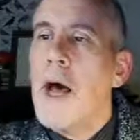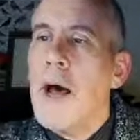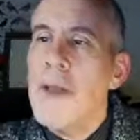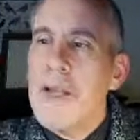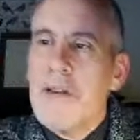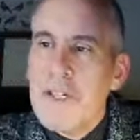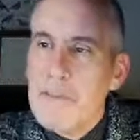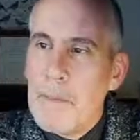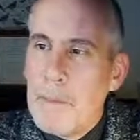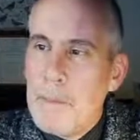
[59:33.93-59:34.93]
and then you have
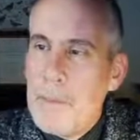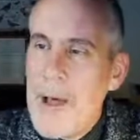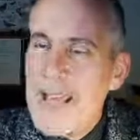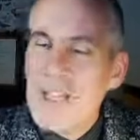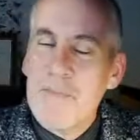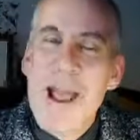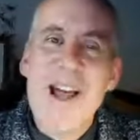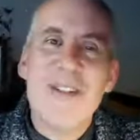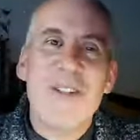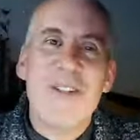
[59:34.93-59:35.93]
this
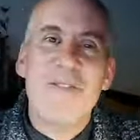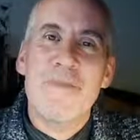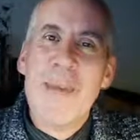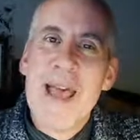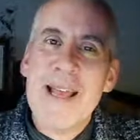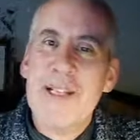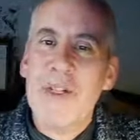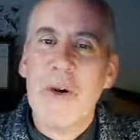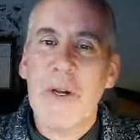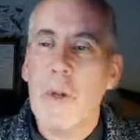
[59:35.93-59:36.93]
expanse of bare
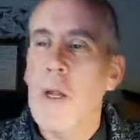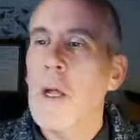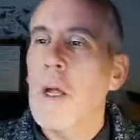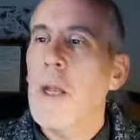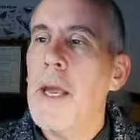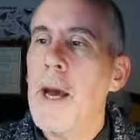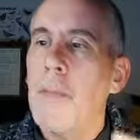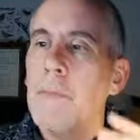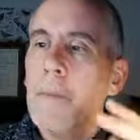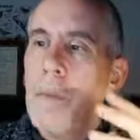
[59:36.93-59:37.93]
soil.
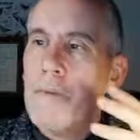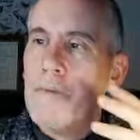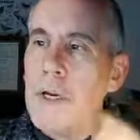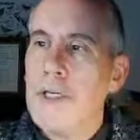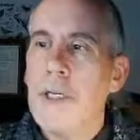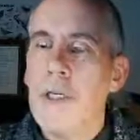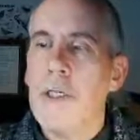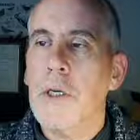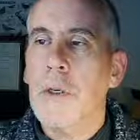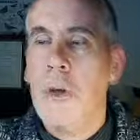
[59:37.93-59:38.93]
Now, First thing you
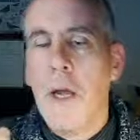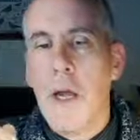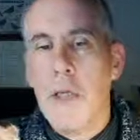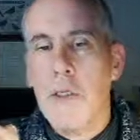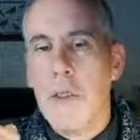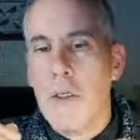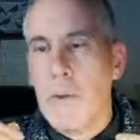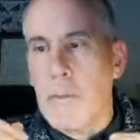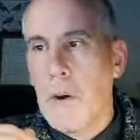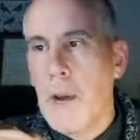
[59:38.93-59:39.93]
do is
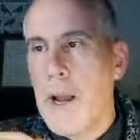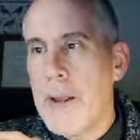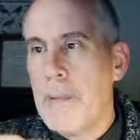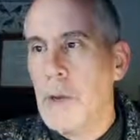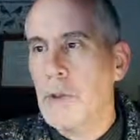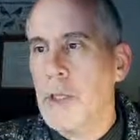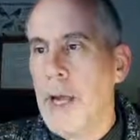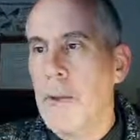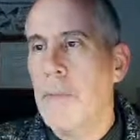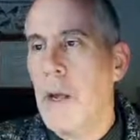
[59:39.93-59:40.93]
to put a mulch
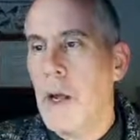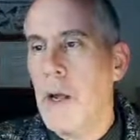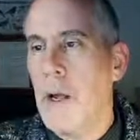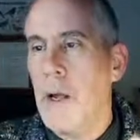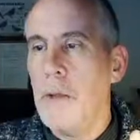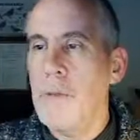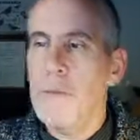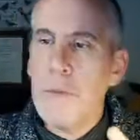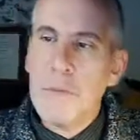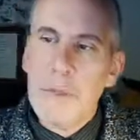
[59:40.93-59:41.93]
down. Uh,
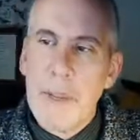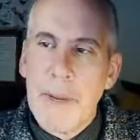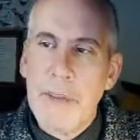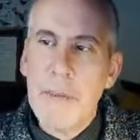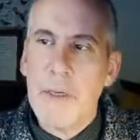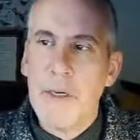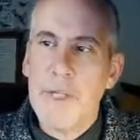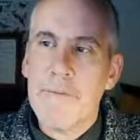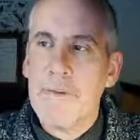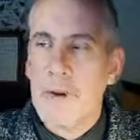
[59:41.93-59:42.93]
some people kind of
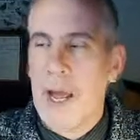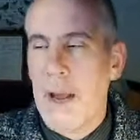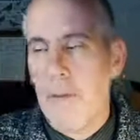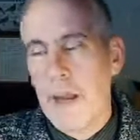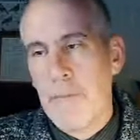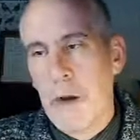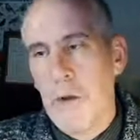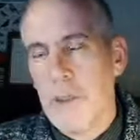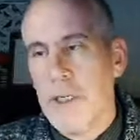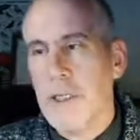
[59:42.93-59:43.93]
differ on how they
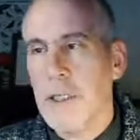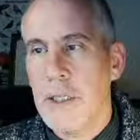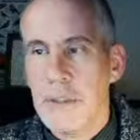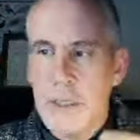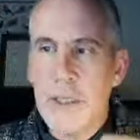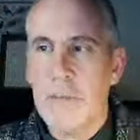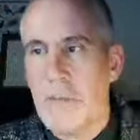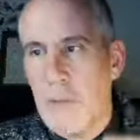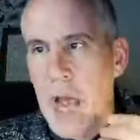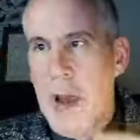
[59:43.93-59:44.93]
approach this. This is this is
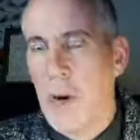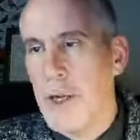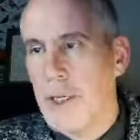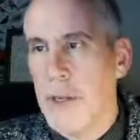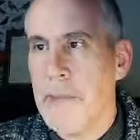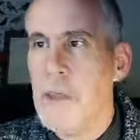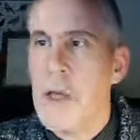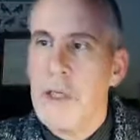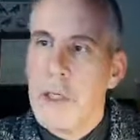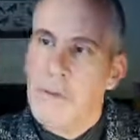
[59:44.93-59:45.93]
how I do it.
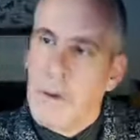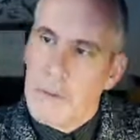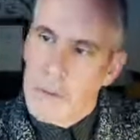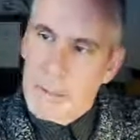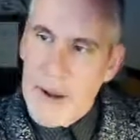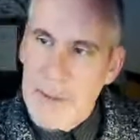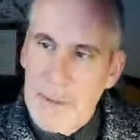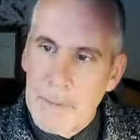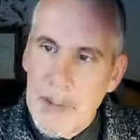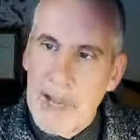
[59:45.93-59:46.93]
So I've got the,
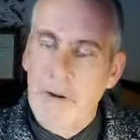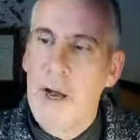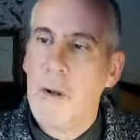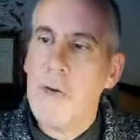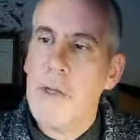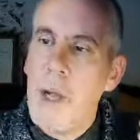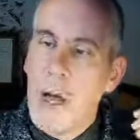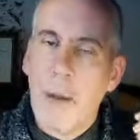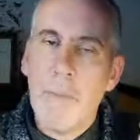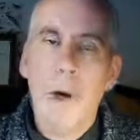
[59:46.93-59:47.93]
the bare ground.
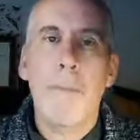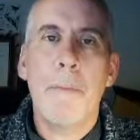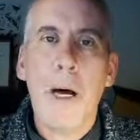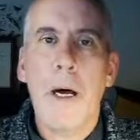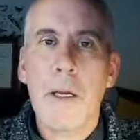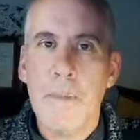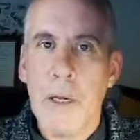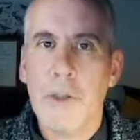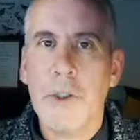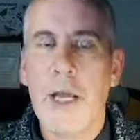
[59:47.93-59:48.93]
I'll put a bark
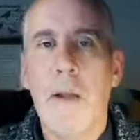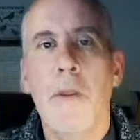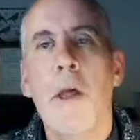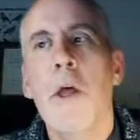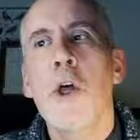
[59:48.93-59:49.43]
mulch down.